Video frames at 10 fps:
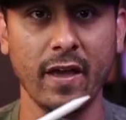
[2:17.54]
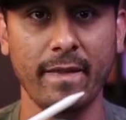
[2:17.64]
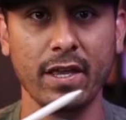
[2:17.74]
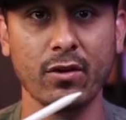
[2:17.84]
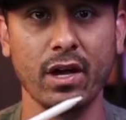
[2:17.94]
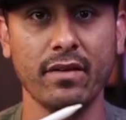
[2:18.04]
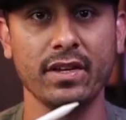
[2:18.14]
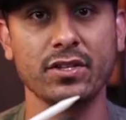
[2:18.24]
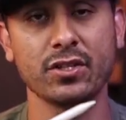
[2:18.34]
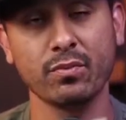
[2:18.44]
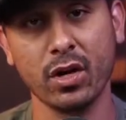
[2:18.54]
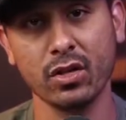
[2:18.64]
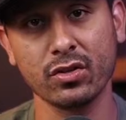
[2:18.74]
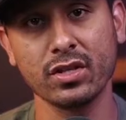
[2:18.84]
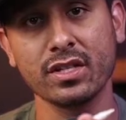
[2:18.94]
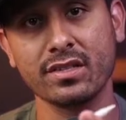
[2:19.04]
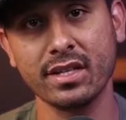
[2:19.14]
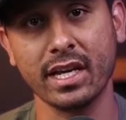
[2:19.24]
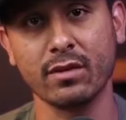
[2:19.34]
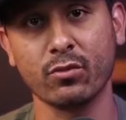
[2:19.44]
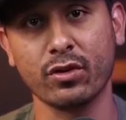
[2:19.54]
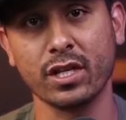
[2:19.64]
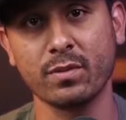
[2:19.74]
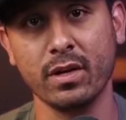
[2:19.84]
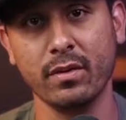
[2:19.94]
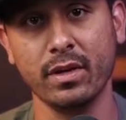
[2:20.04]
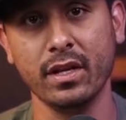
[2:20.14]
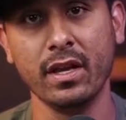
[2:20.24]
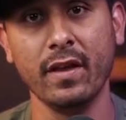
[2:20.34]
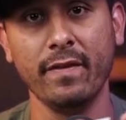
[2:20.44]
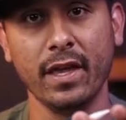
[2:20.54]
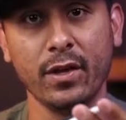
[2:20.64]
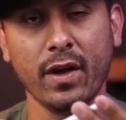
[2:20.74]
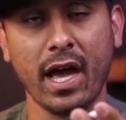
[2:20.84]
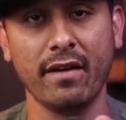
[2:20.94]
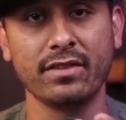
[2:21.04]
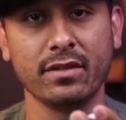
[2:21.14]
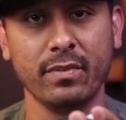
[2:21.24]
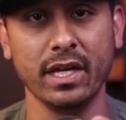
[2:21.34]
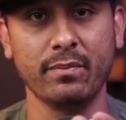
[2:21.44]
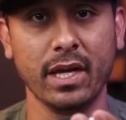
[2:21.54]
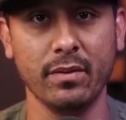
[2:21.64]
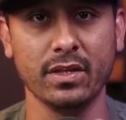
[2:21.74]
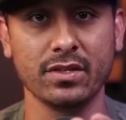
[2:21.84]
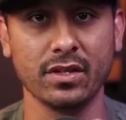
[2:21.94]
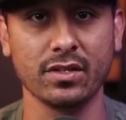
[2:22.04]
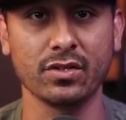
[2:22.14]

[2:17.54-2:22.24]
and then you'll have a smaller second mortgage payment that you have to make payments on.